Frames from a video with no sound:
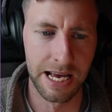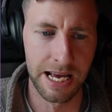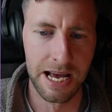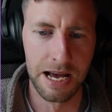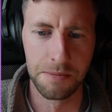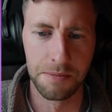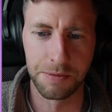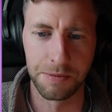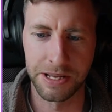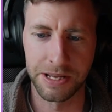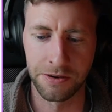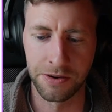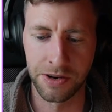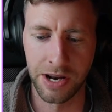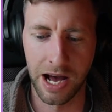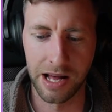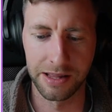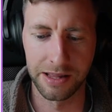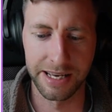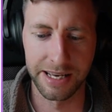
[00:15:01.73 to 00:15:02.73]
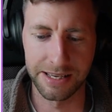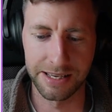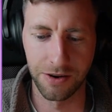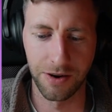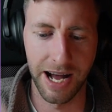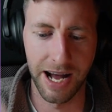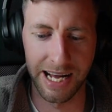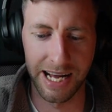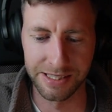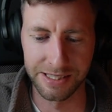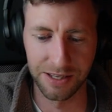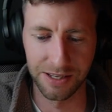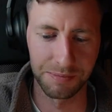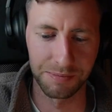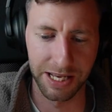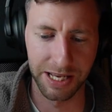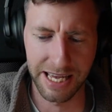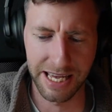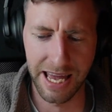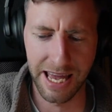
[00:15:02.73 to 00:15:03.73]
but they're not like hands up
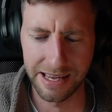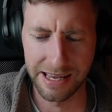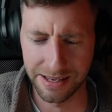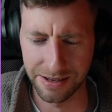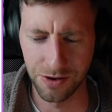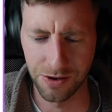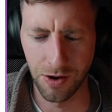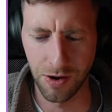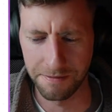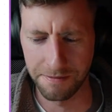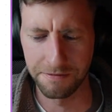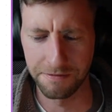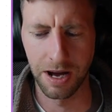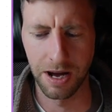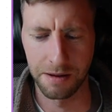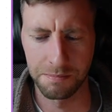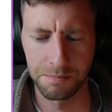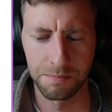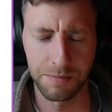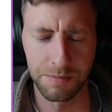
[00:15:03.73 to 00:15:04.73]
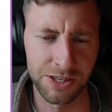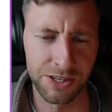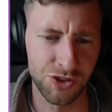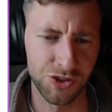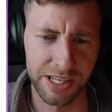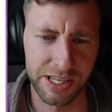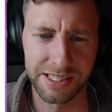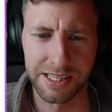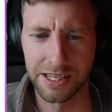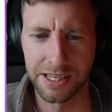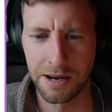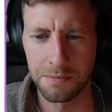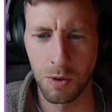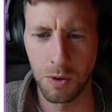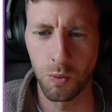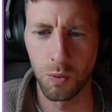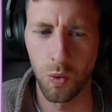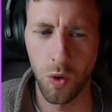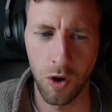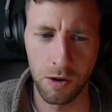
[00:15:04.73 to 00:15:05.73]
like, hey, I'm interested, I'm a
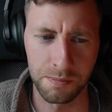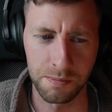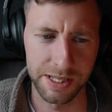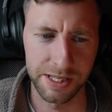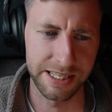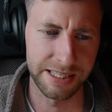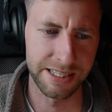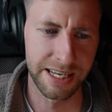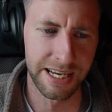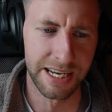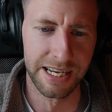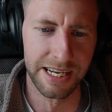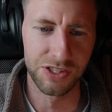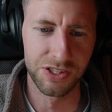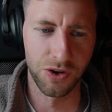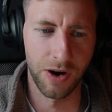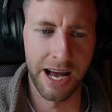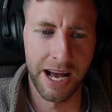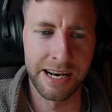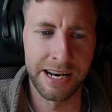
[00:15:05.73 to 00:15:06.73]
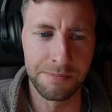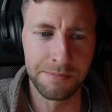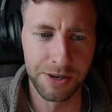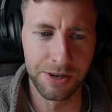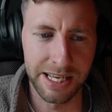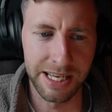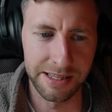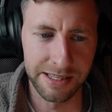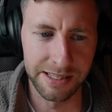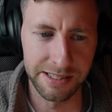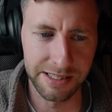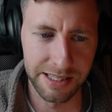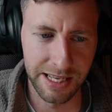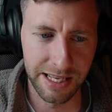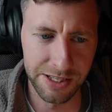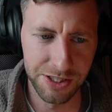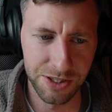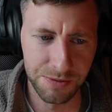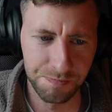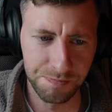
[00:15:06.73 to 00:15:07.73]
warm lead. So anybody at this
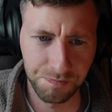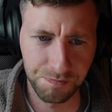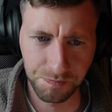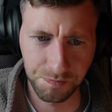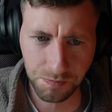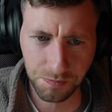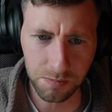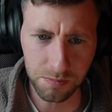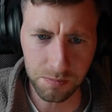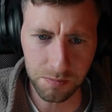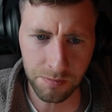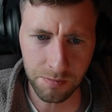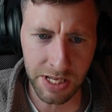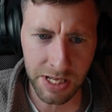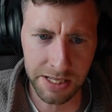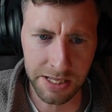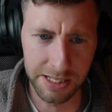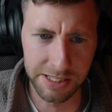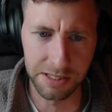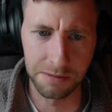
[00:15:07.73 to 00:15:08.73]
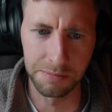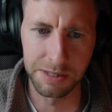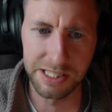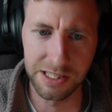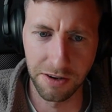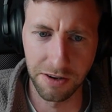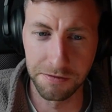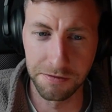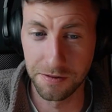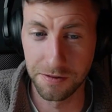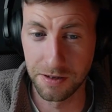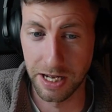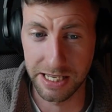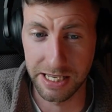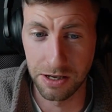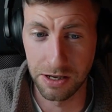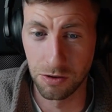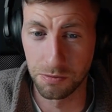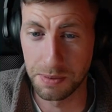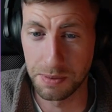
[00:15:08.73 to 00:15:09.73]
stage, this would be stuff like,
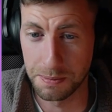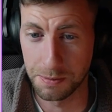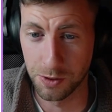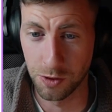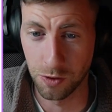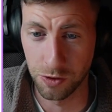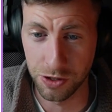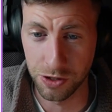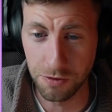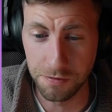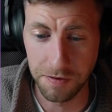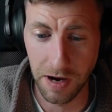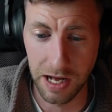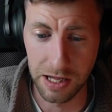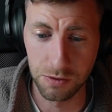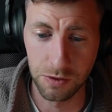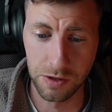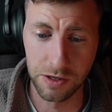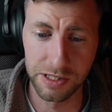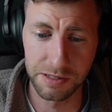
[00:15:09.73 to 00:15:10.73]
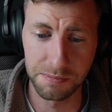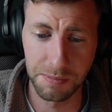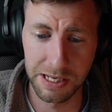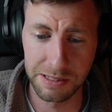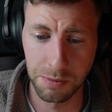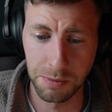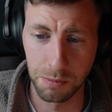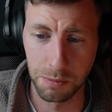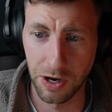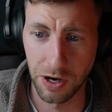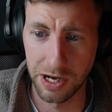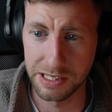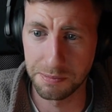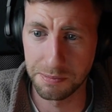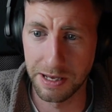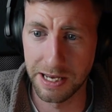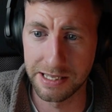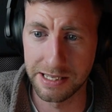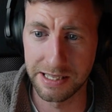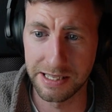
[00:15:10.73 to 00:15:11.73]
people who are new followers, possible
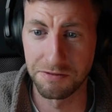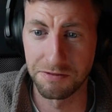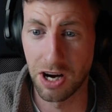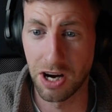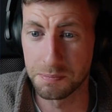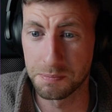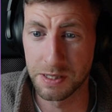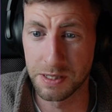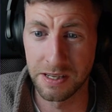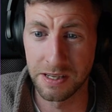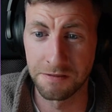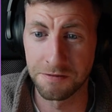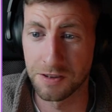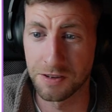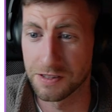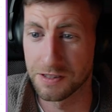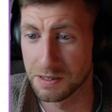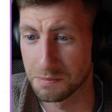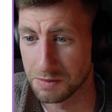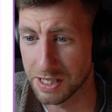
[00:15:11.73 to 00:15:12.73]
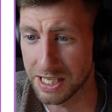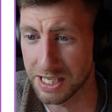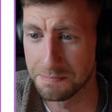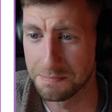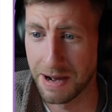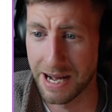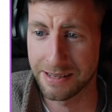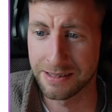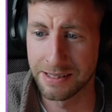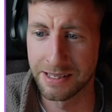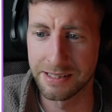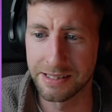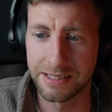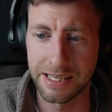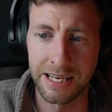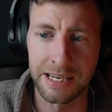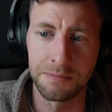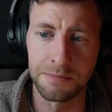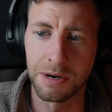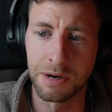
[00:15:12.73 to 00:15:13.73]
prospects, they've opted in for some lead magnets,
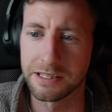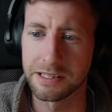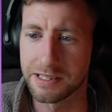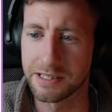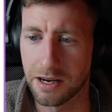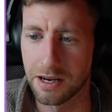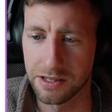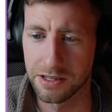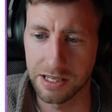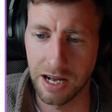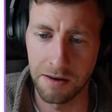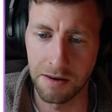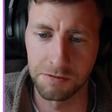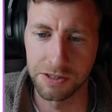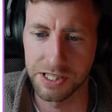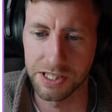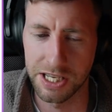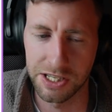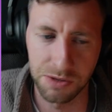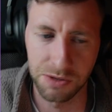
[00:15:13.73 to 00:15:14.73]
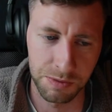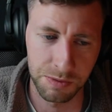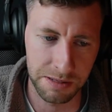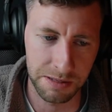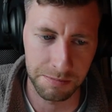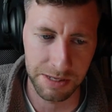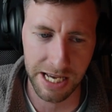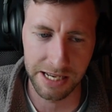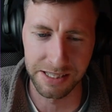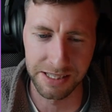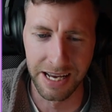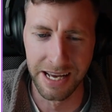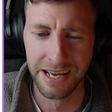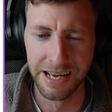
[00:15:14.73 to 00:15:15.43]
and you might have started a conversation with them yet.